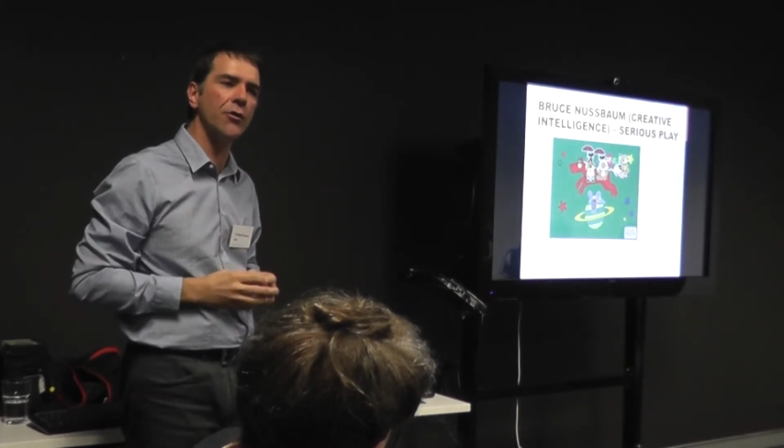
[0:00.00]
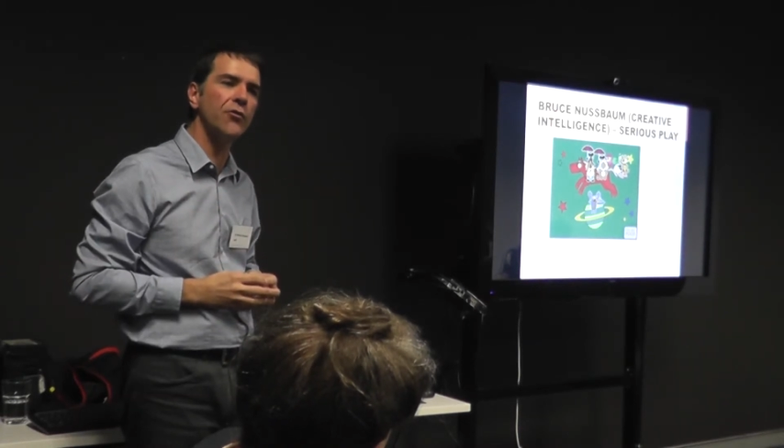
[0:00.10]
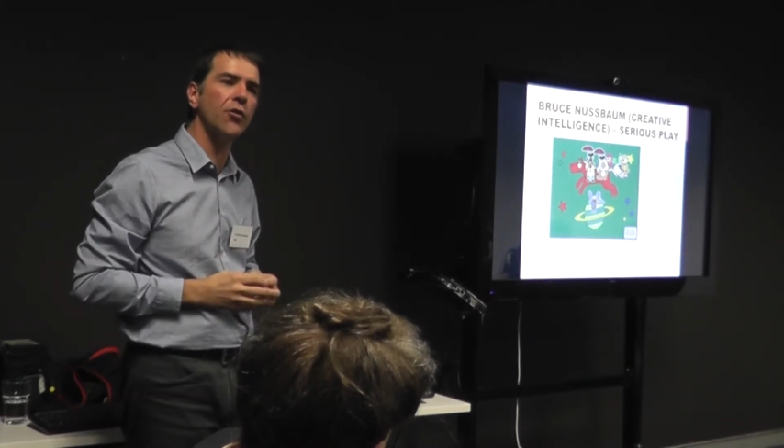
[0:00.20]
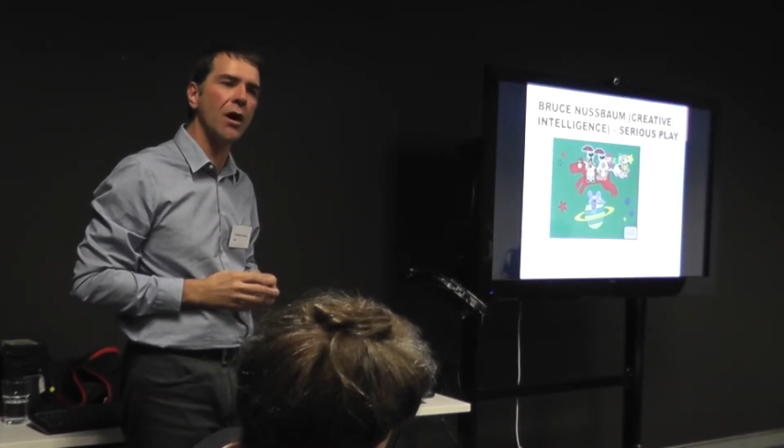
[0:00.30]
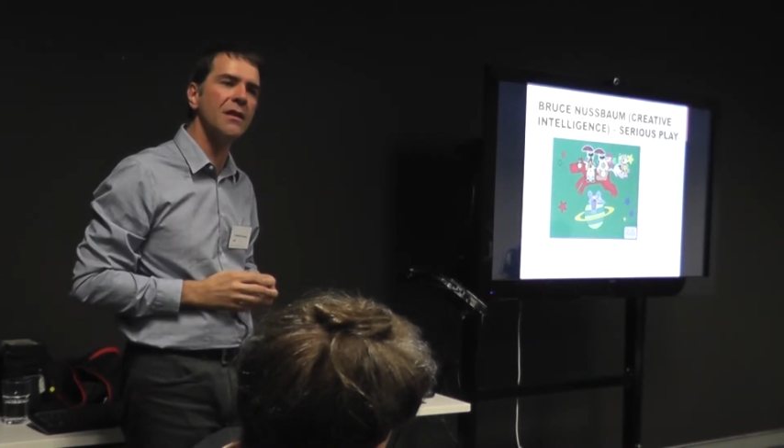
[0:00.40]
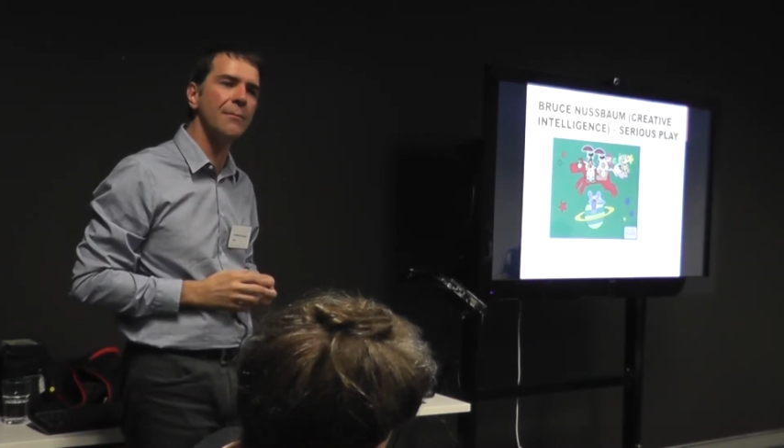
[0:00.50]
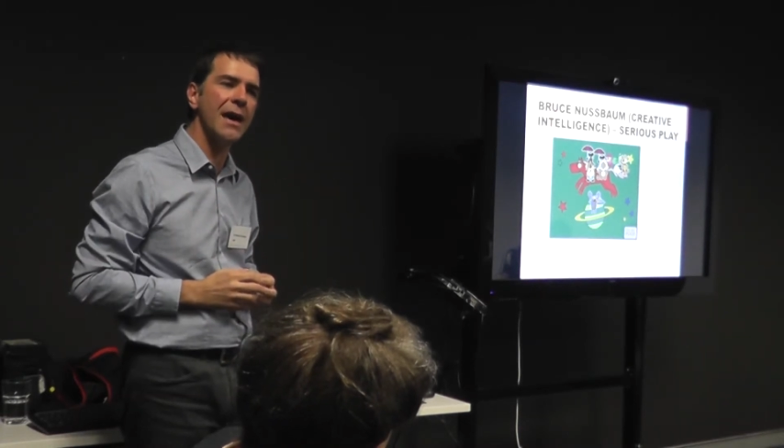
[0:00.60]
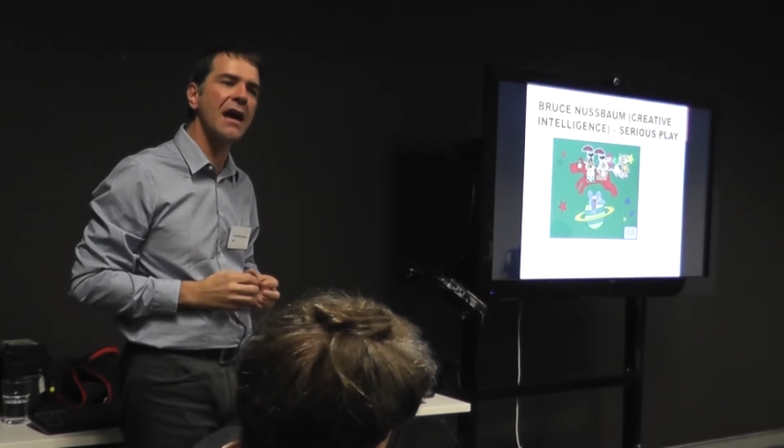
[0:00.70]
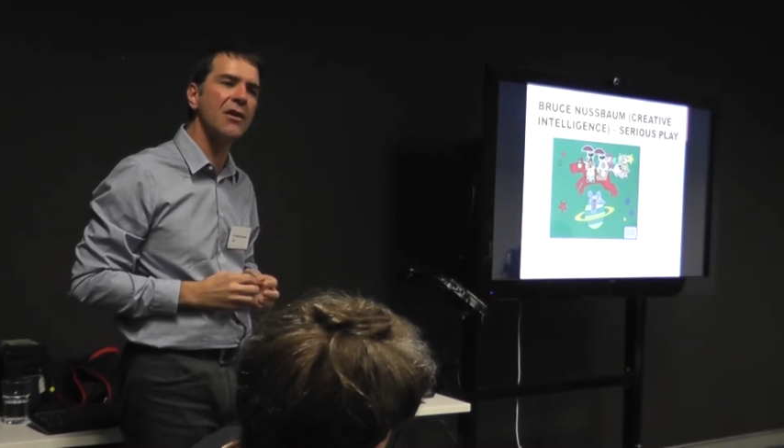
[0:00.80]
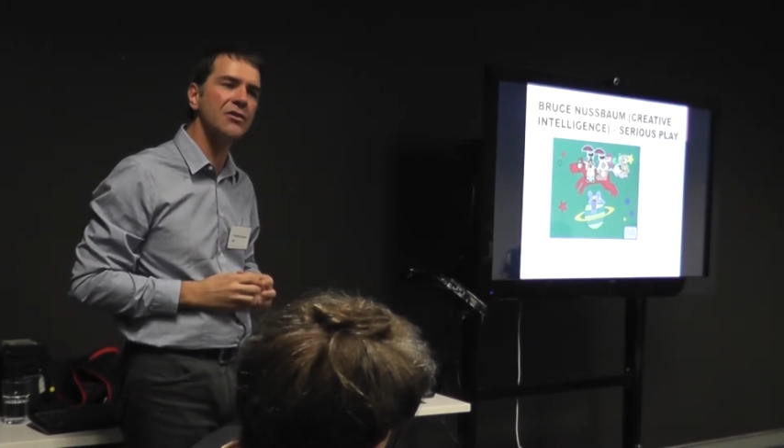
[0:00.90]
and try them
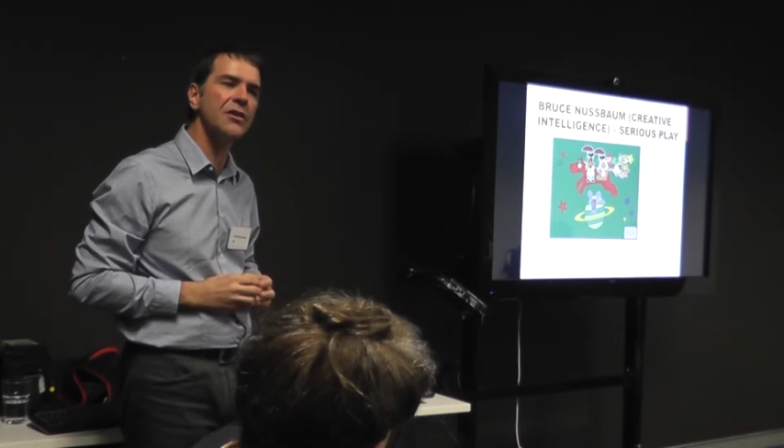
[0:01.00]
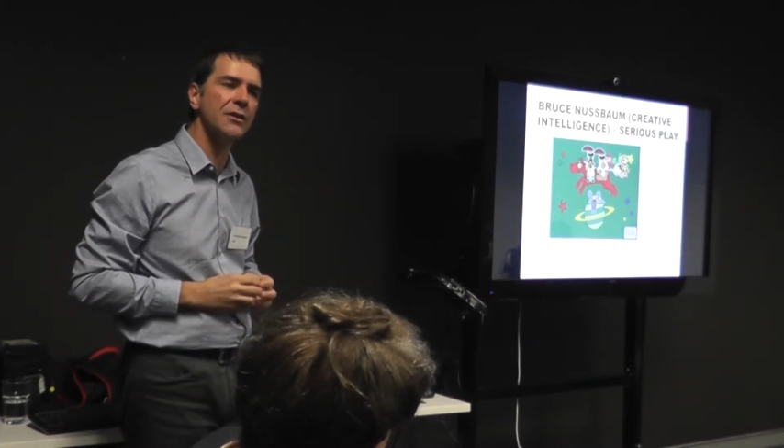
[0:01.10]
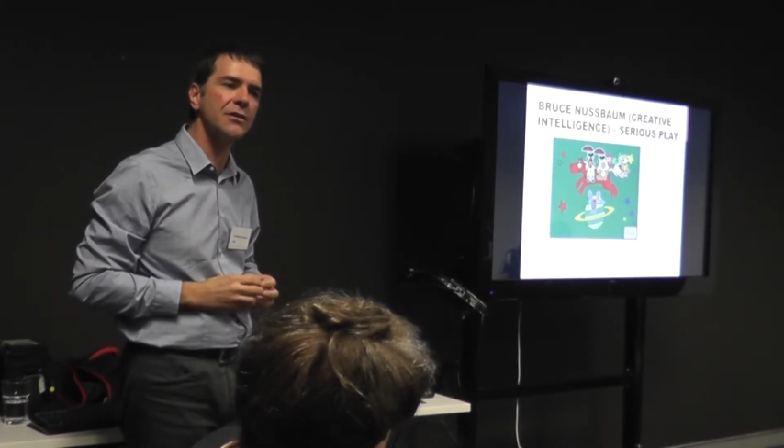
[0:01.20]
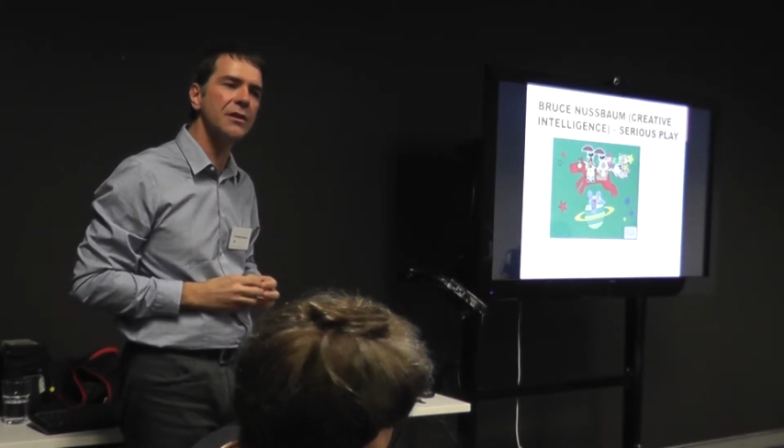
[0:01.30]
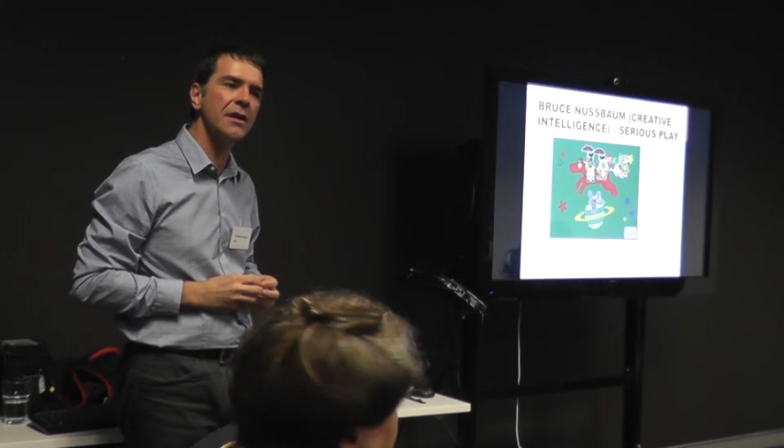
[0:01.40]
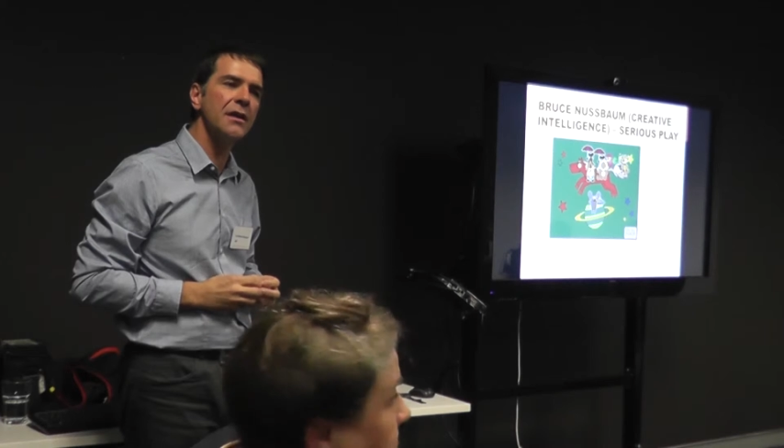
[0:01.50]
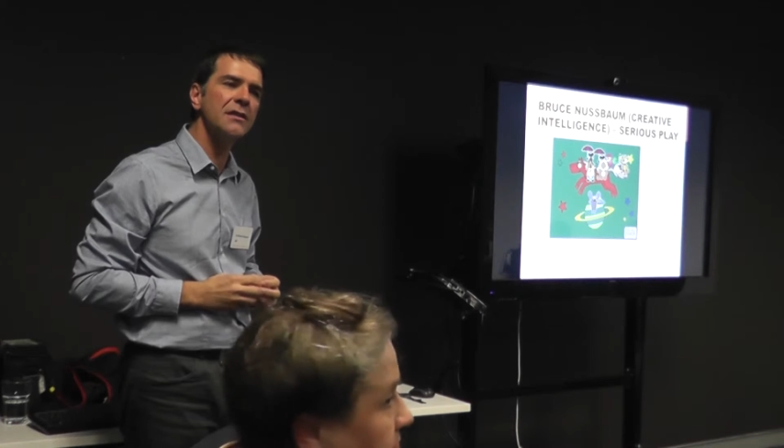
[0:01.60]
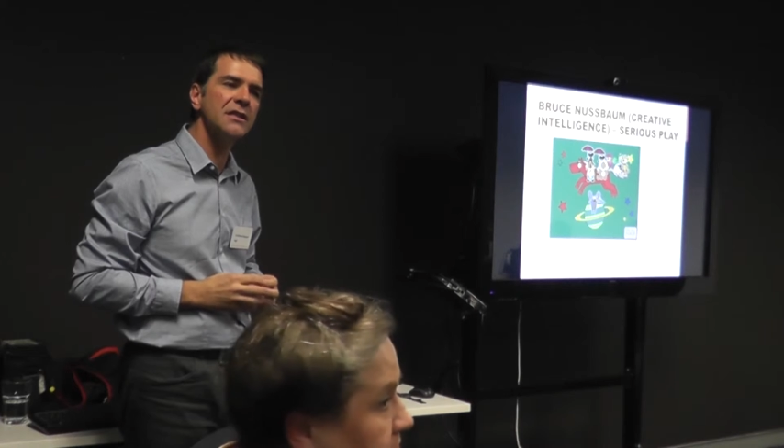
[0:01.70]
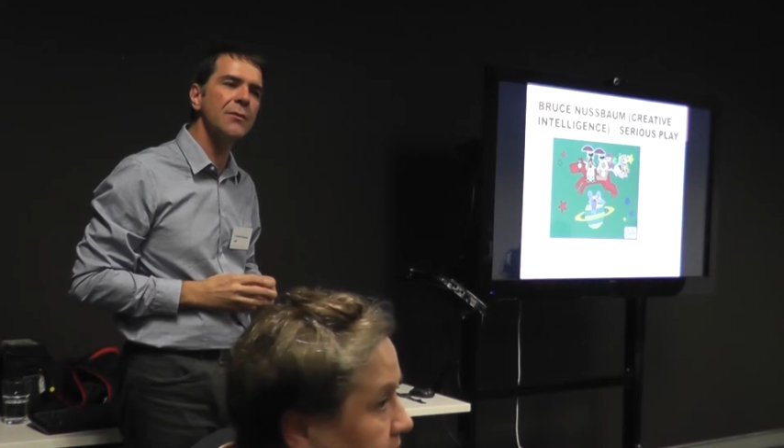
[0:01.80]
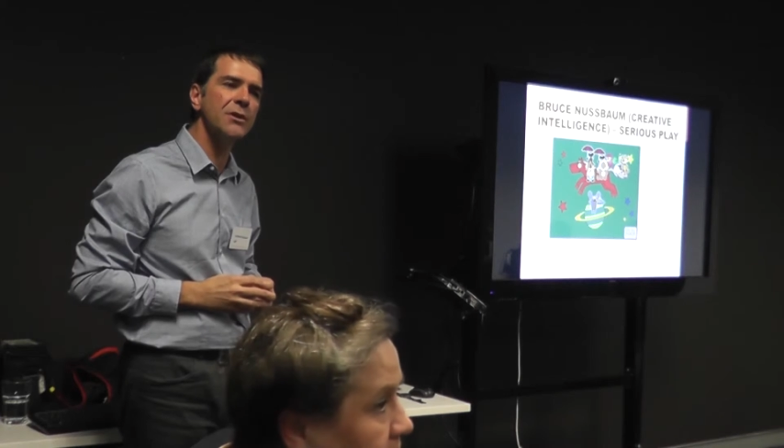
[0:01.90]
out and
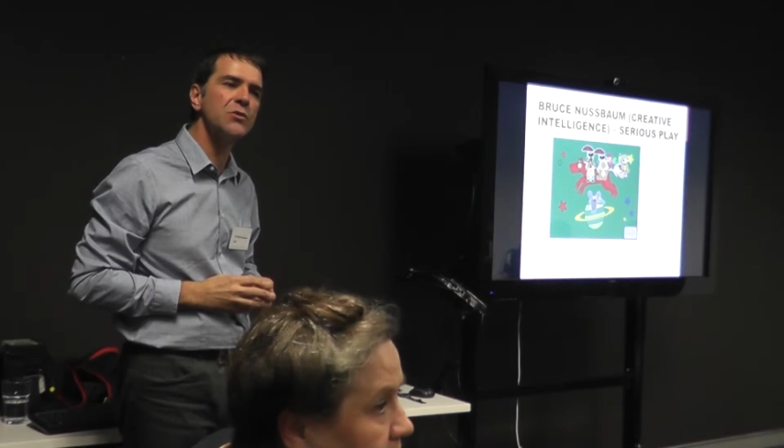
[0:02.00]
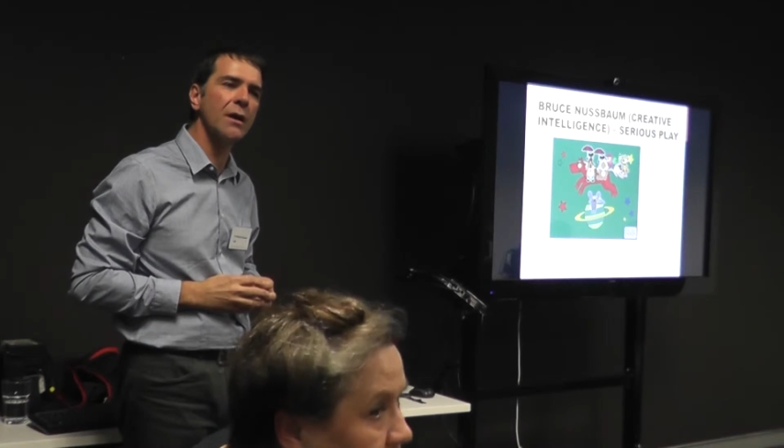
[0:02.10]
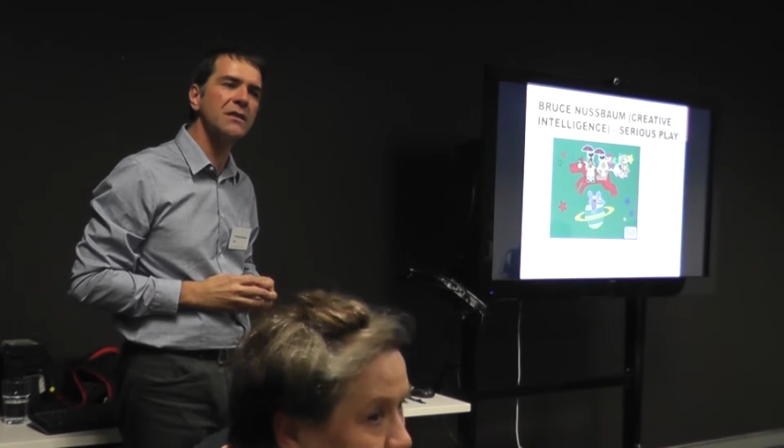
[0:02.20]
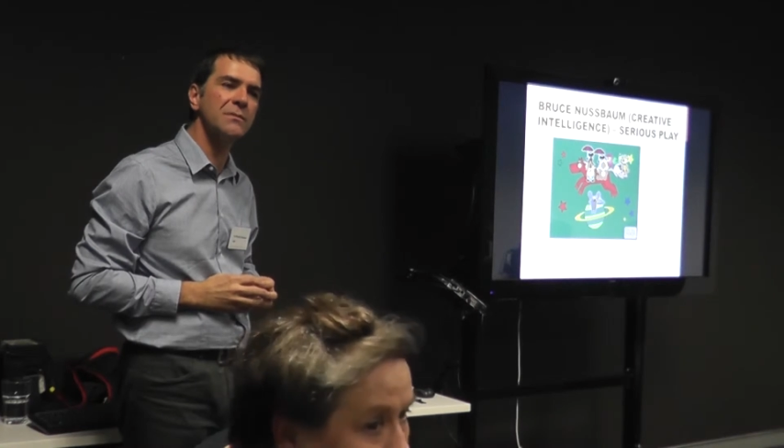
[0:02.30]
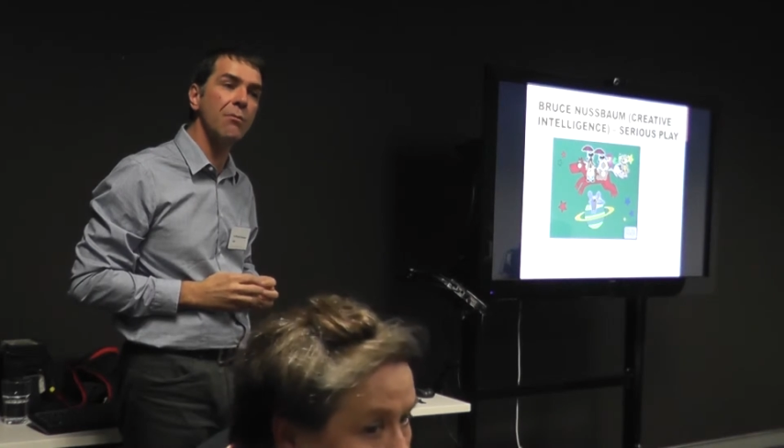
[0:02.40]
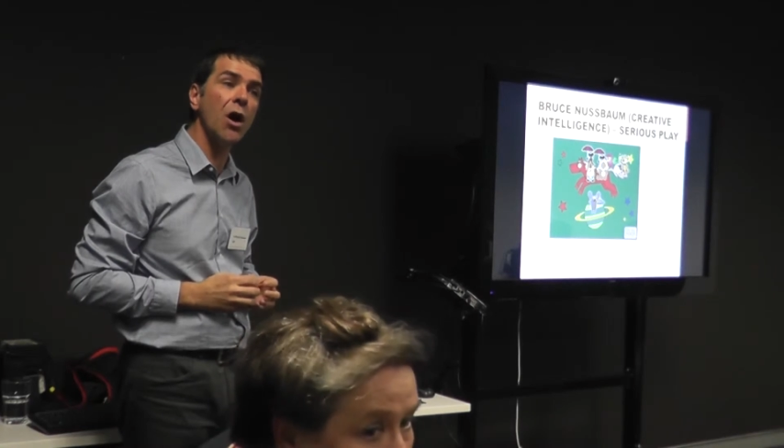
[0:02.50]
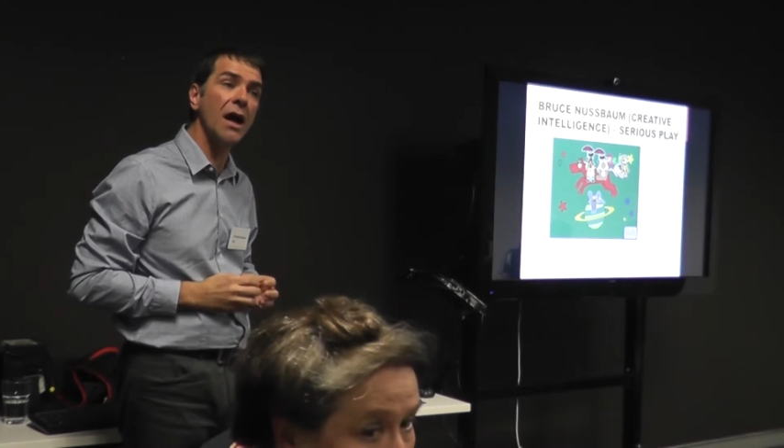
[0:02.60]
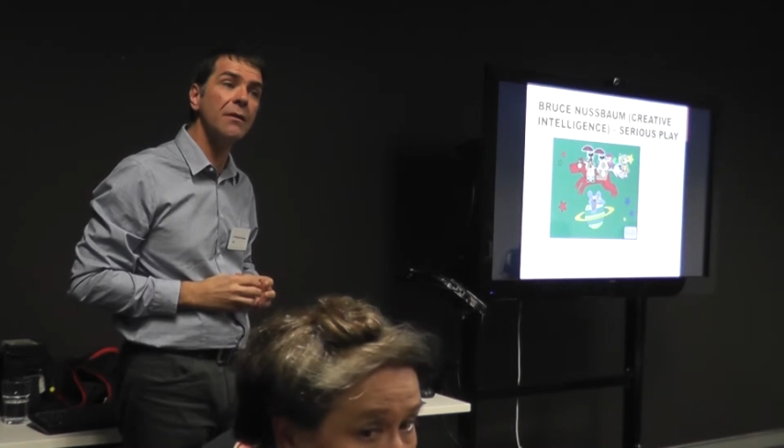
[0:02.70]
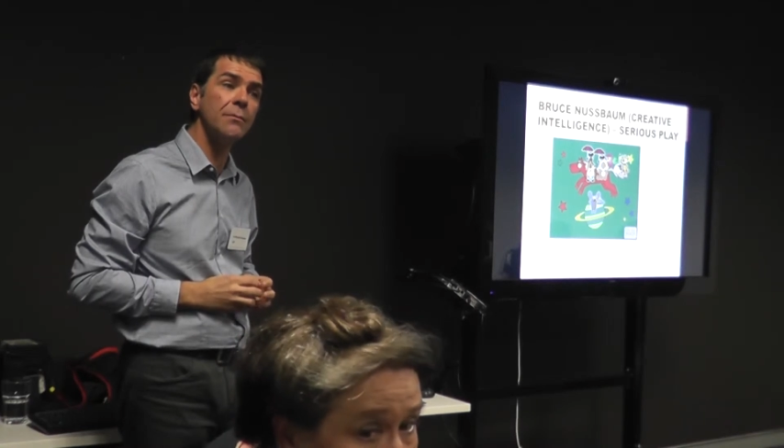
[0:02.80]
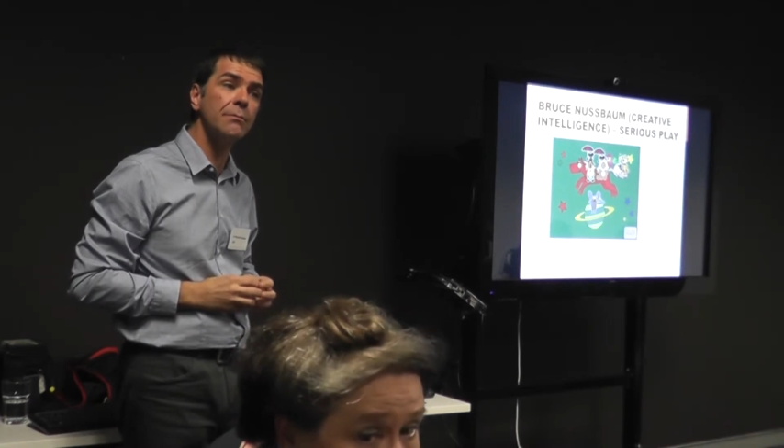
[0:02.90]
see which ones might